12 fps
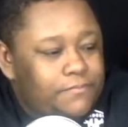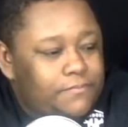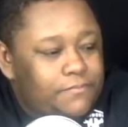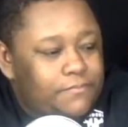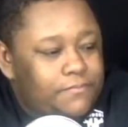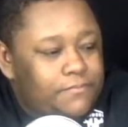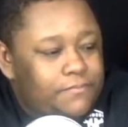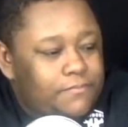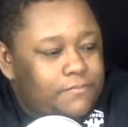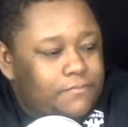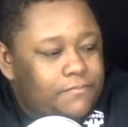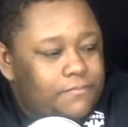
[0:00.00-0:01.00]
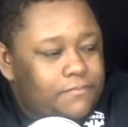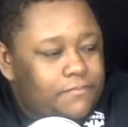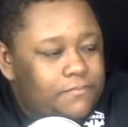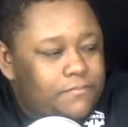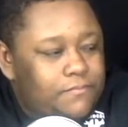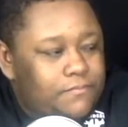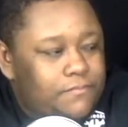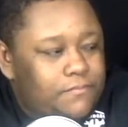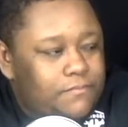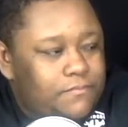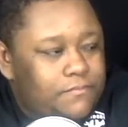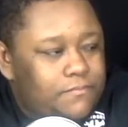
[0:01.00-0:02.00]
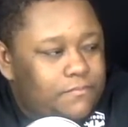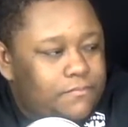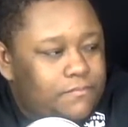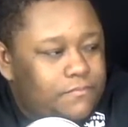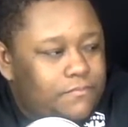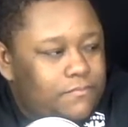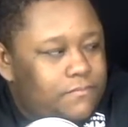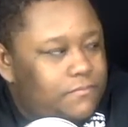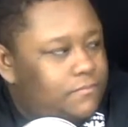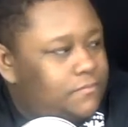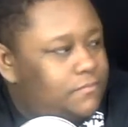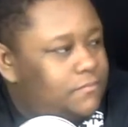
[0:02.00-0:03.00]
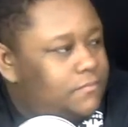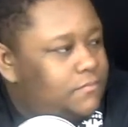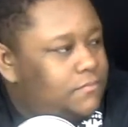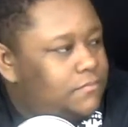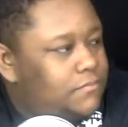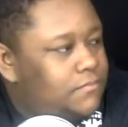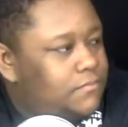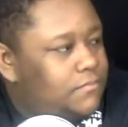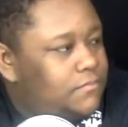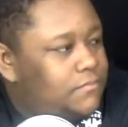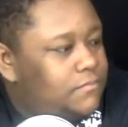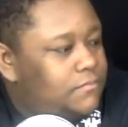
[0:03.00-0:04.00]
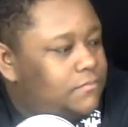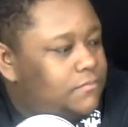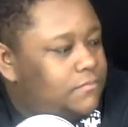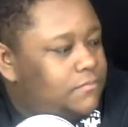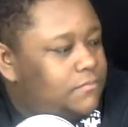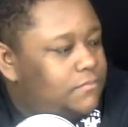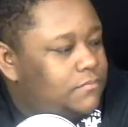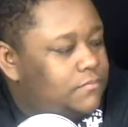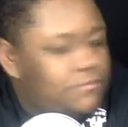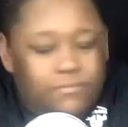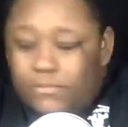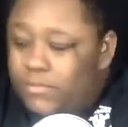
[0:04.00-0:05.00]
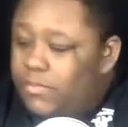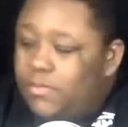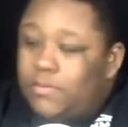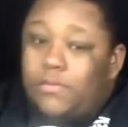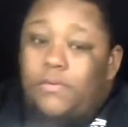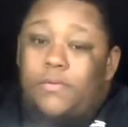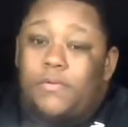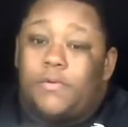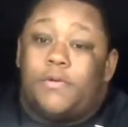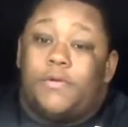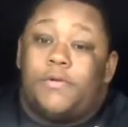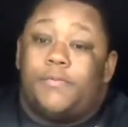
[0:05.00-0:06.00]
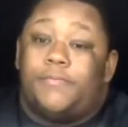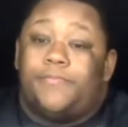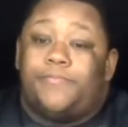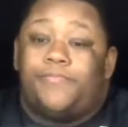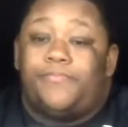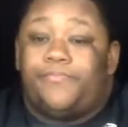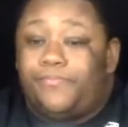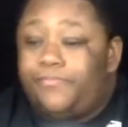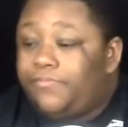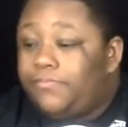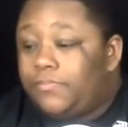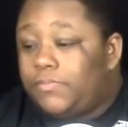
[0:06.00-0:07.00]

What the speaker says: (silent)